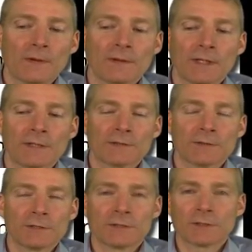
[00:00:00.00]
Okay, so
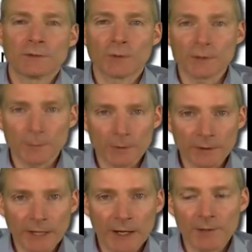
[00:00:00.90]
just ignore the
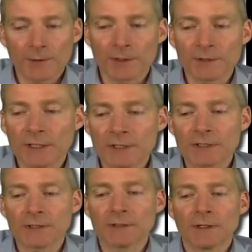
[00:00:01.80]
World Health
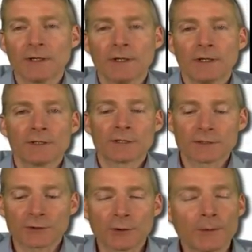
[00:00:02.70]
Organization. It's
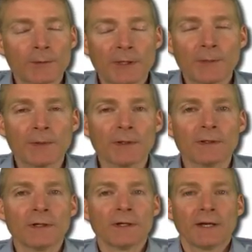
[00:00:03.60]
just a group of
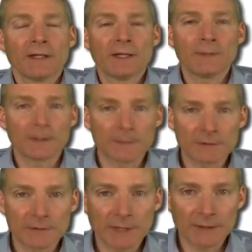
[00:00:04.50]
people, and they make
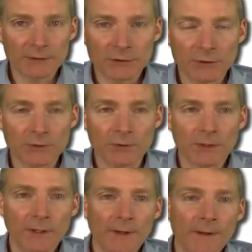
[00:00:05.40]
mistakes too.
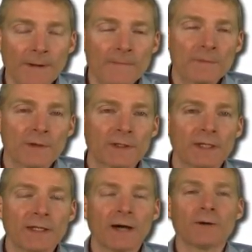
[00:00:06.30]

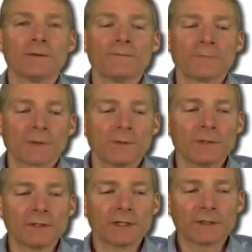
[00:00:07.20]
Okay, now, when
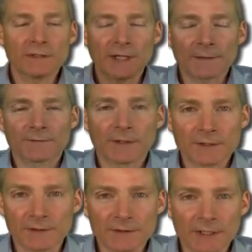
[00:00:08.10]
you look at these
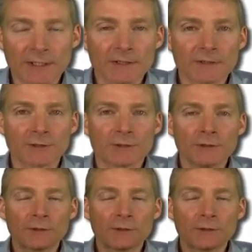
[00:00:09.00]
observational studies, there are two